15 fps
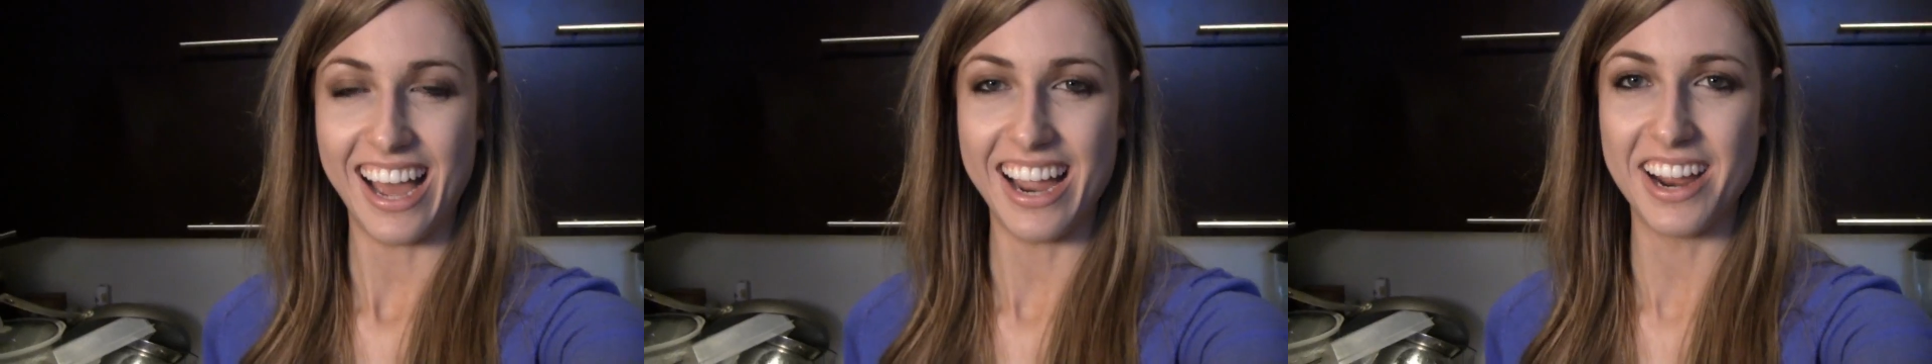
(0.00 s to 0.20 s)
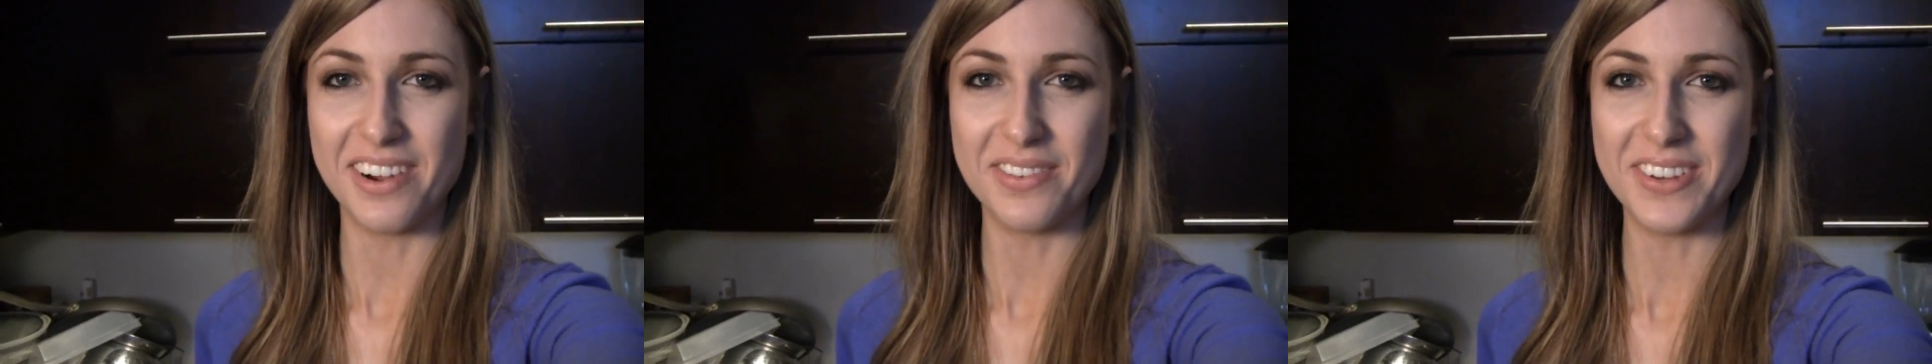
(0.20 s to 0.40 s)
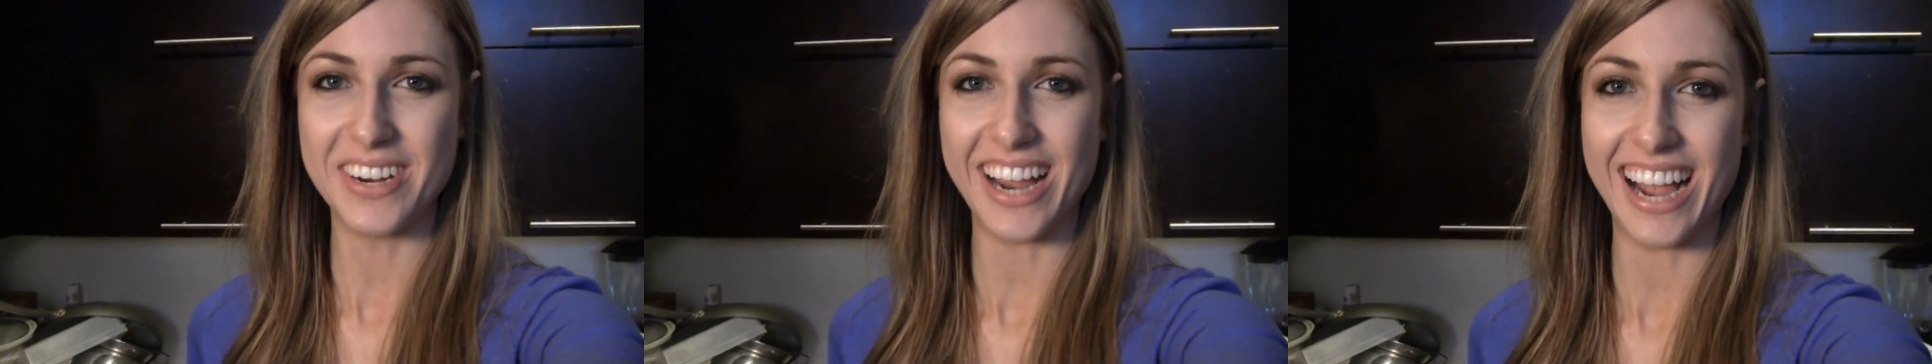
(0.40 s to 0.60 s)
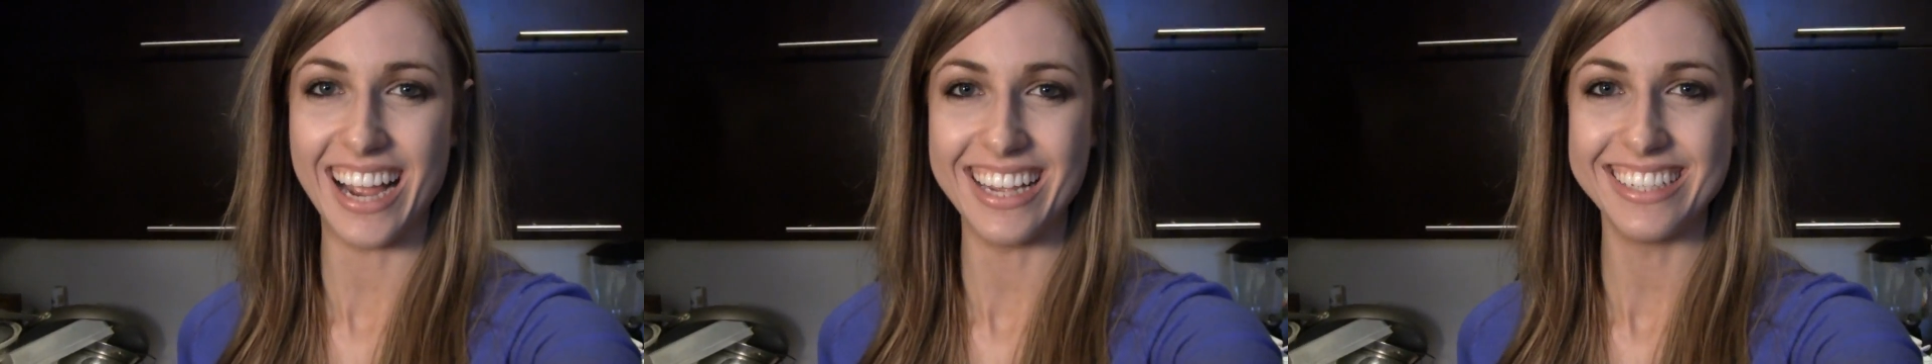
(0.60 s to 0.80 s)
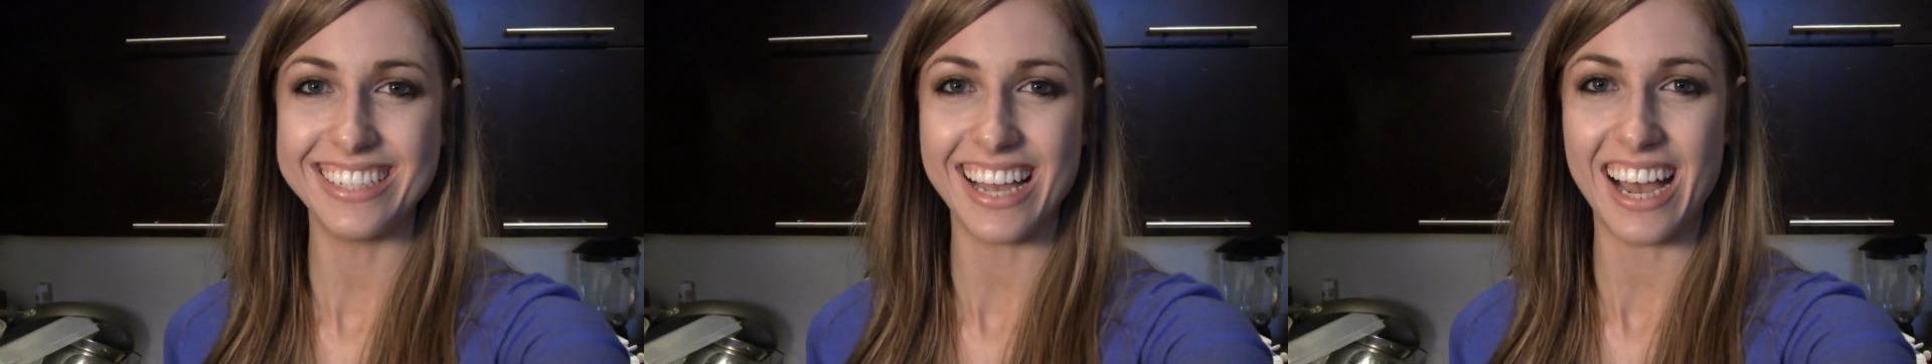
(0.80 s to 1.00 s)
I hope you
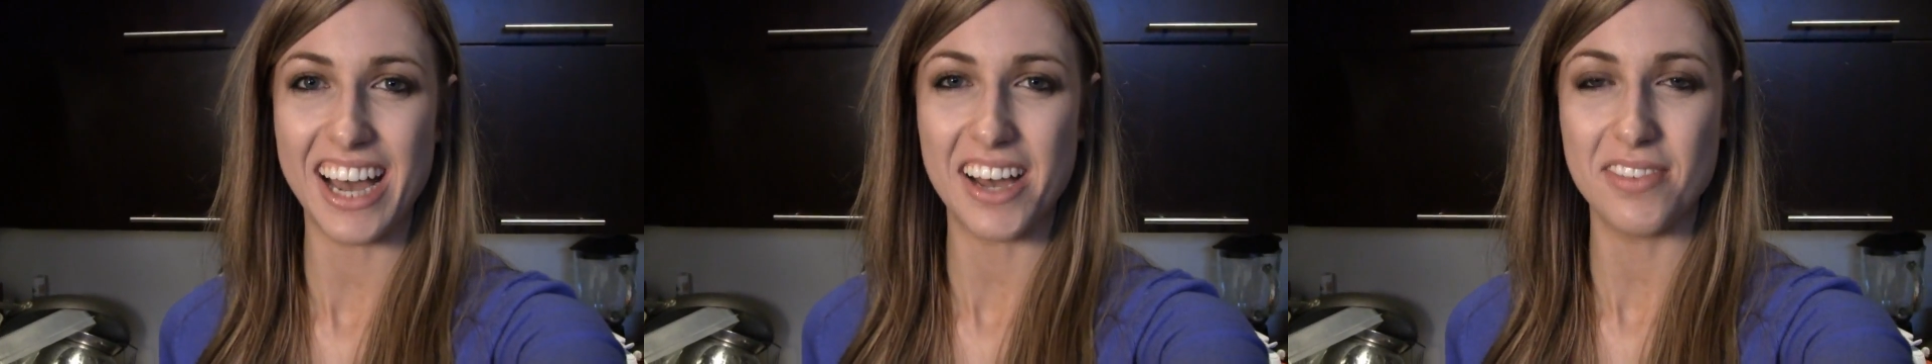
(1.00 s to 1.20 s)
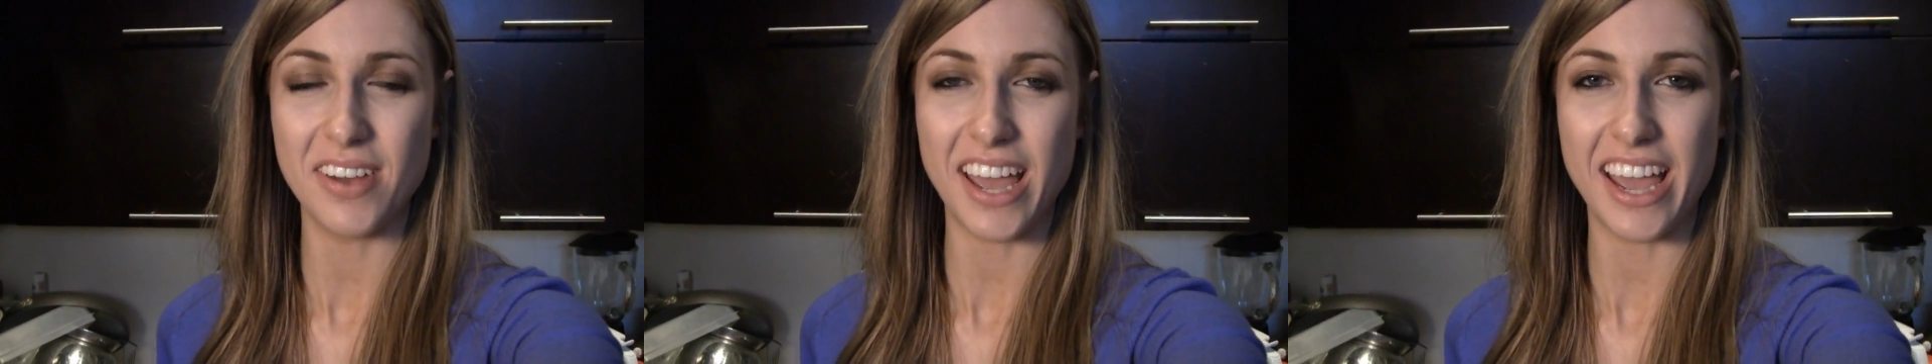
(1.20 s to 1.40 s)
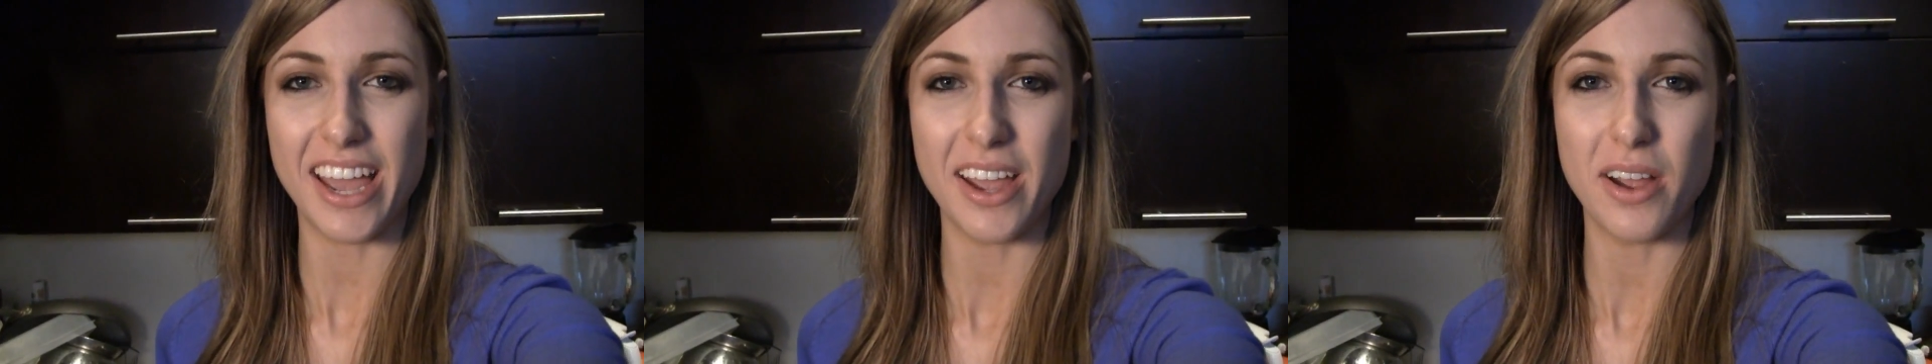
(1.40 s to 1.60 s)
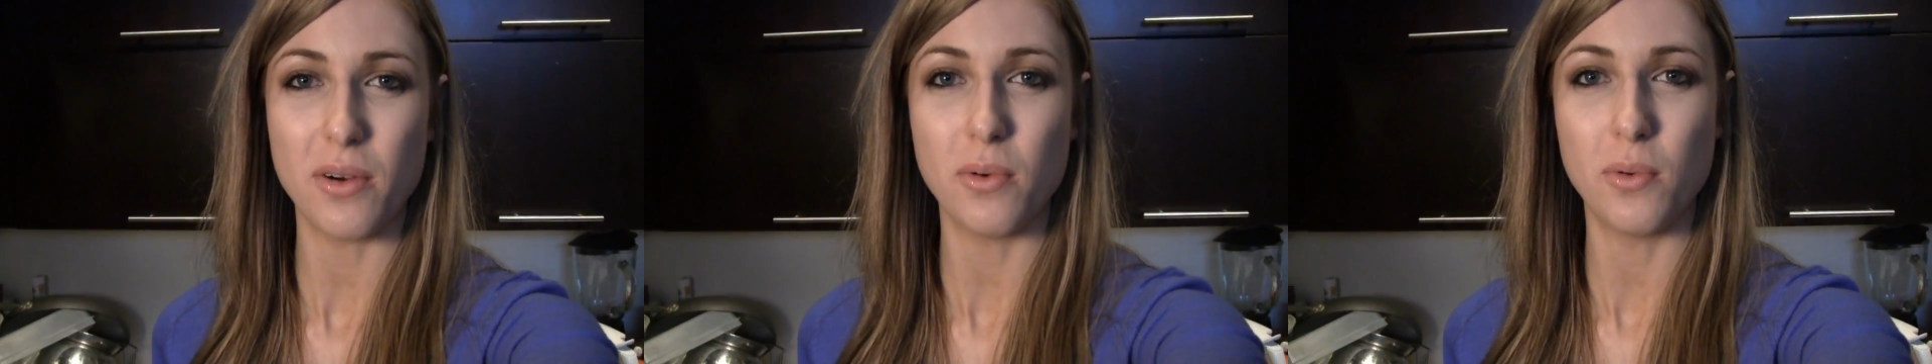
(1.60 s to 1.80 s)
guys have a